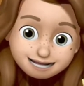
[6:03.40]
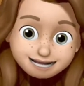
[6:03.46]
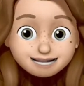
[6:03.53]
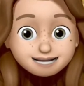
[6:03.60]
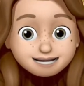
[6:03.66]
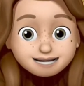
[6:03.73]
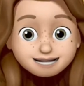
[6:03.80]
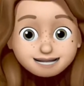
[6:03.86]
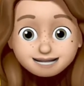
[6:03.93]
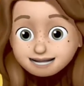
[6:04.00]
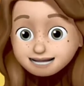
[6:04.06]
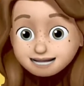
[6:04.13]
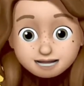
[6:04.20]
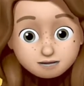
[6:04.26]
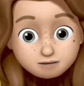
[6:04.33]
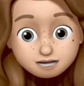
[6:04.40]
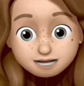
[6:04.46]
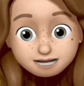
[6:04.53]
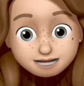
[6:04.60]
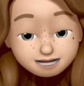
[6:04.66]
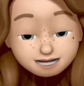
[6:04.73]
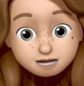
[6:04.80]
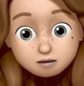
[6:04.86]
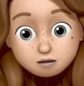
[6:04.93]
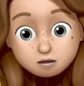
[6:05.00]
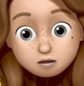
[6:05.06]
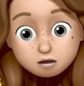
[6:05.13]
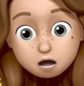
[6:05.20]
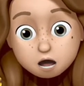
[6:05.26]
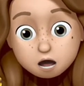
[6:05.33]
in these seven
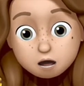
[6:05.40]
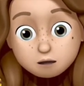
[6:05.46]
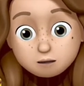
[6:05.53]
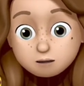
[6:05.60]
seals are